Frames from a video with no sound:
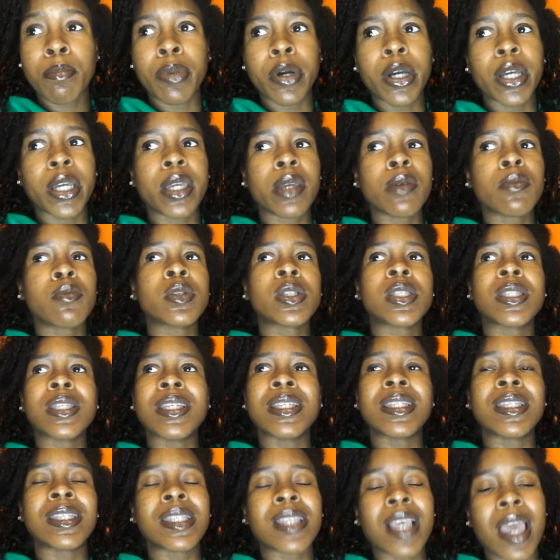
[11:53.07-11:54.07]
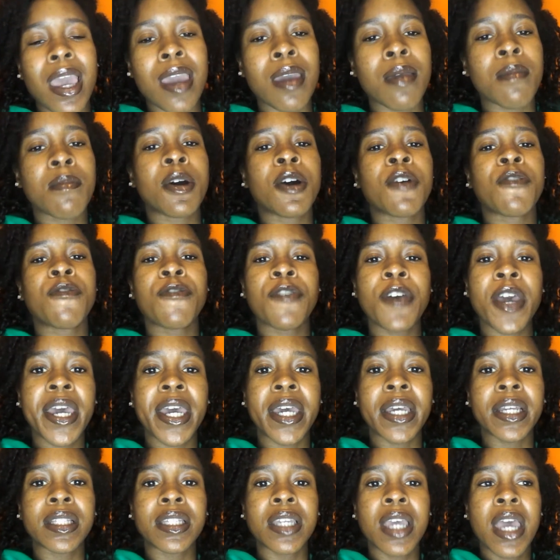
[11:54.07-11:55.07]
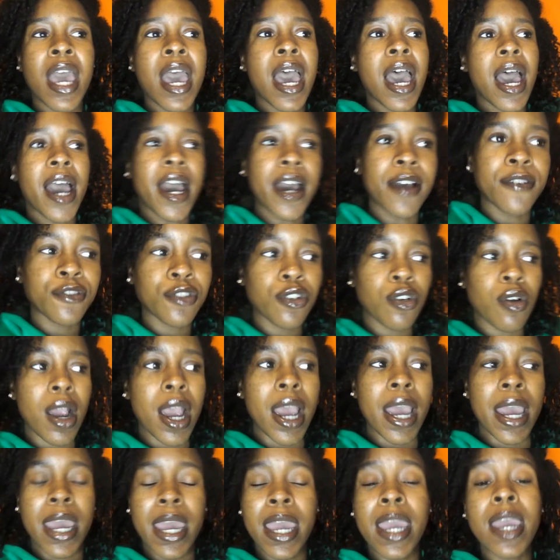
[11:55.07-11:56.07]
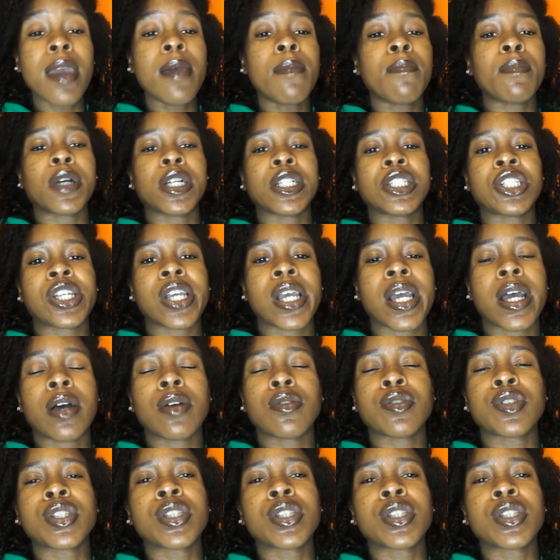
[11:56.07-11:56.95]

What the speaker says: but it was the same effect after I had my child.